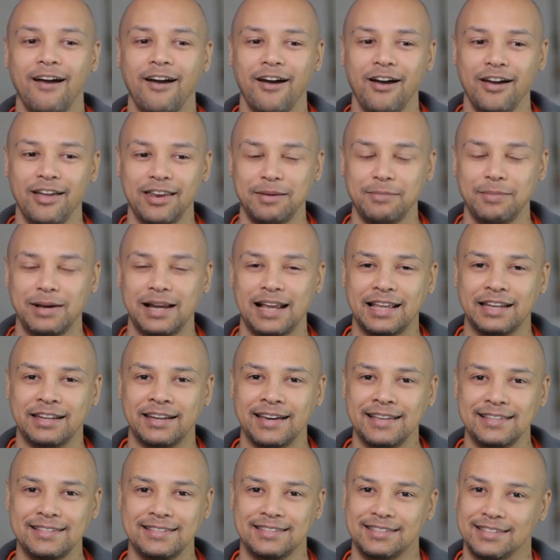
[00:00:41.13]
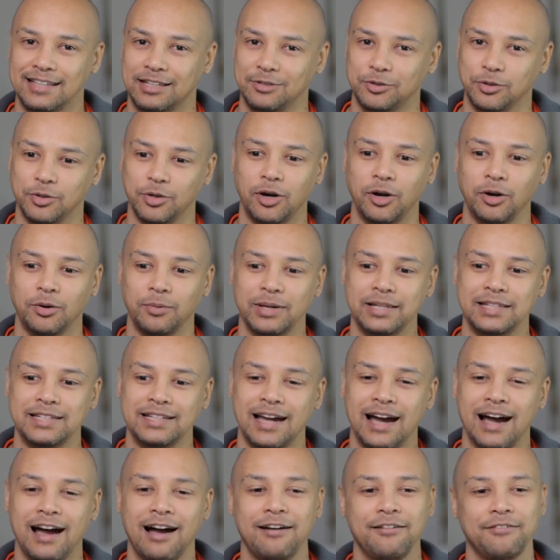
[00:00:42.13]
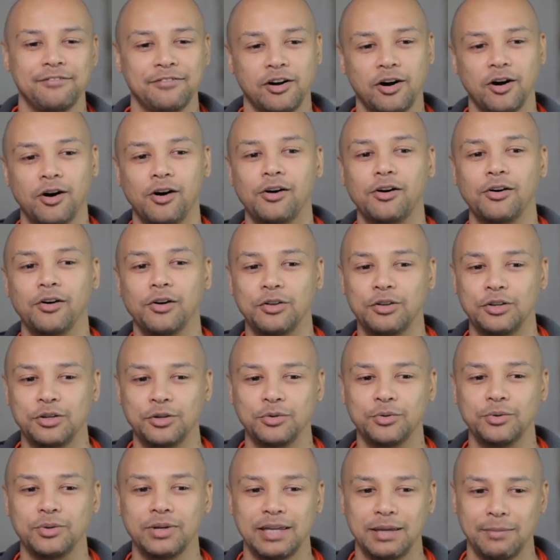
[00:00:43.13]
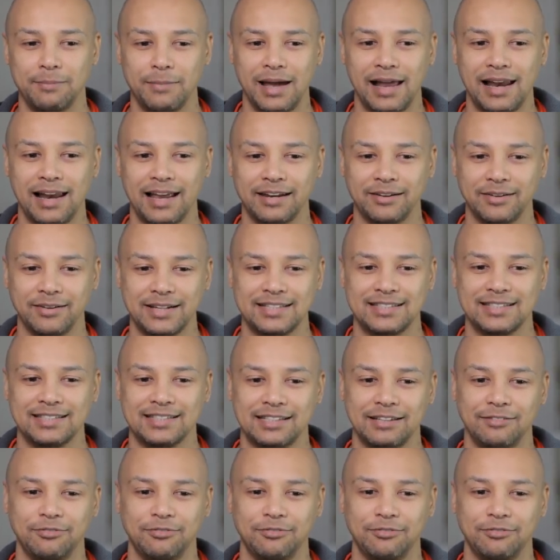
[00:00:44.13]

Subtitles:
an email address that you already have or a new email address.